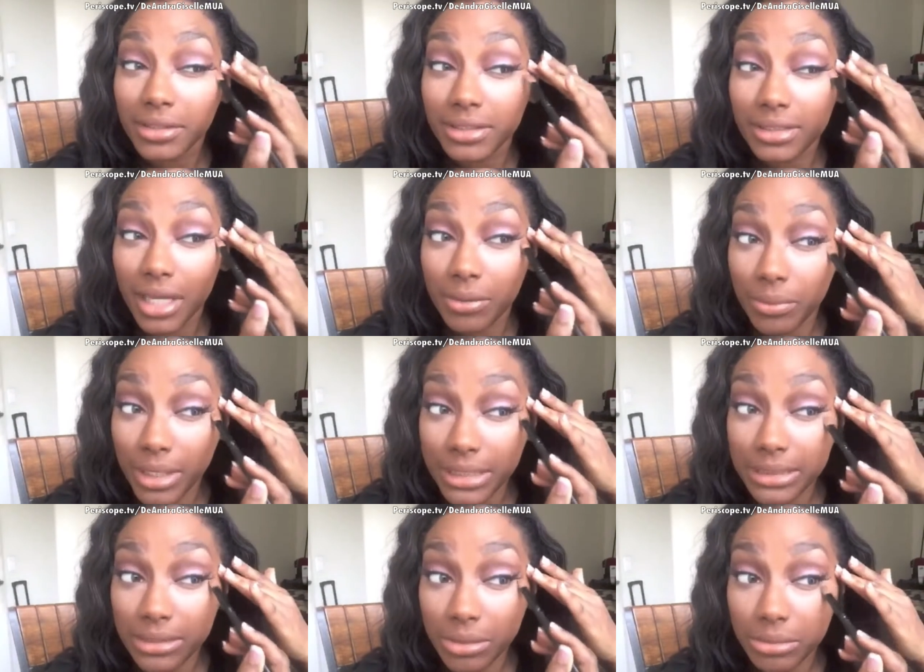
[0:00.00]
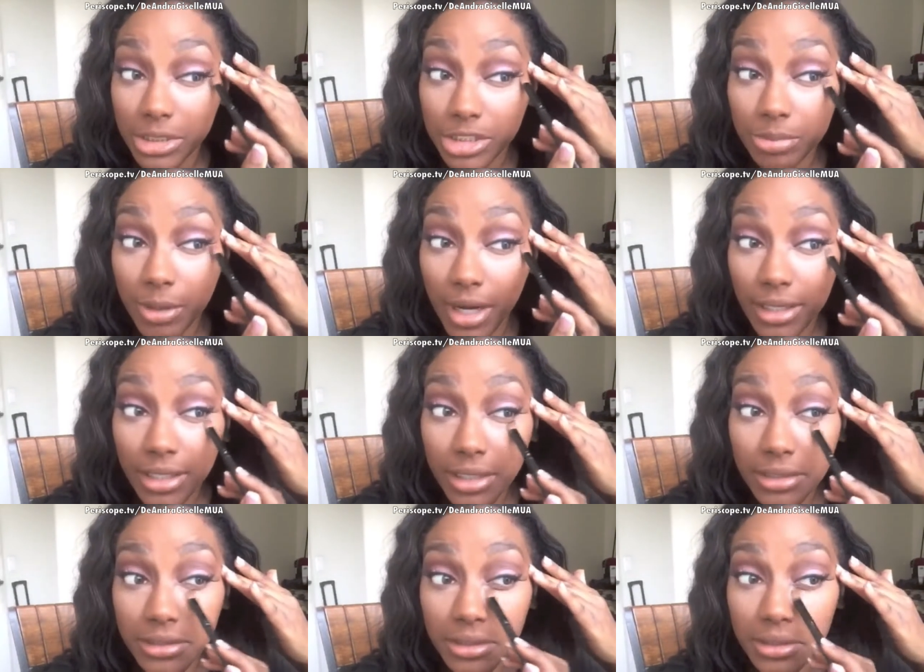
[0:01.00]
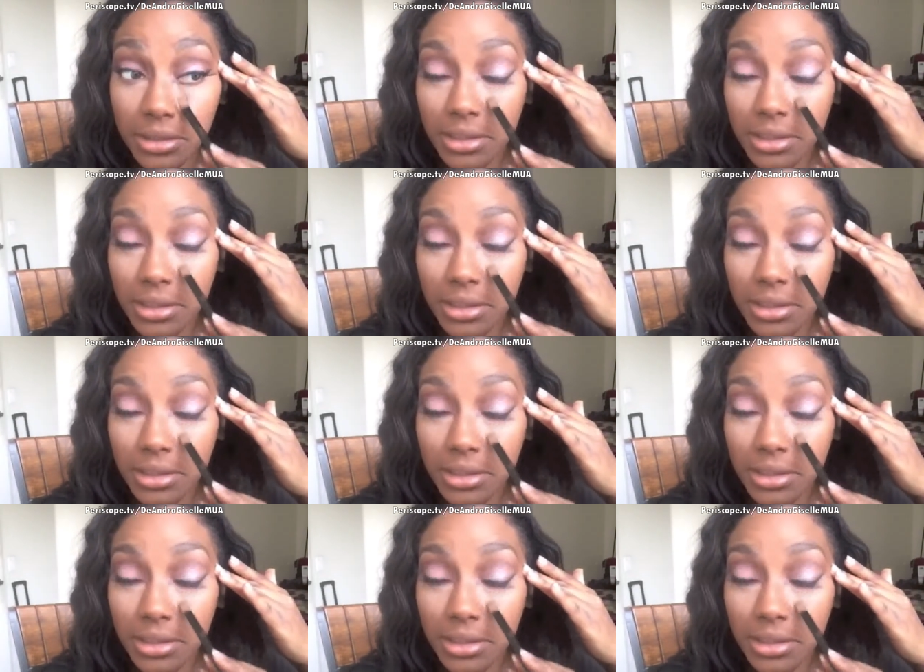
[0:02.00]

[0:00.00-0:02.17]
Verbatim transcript: Because I waste so much product.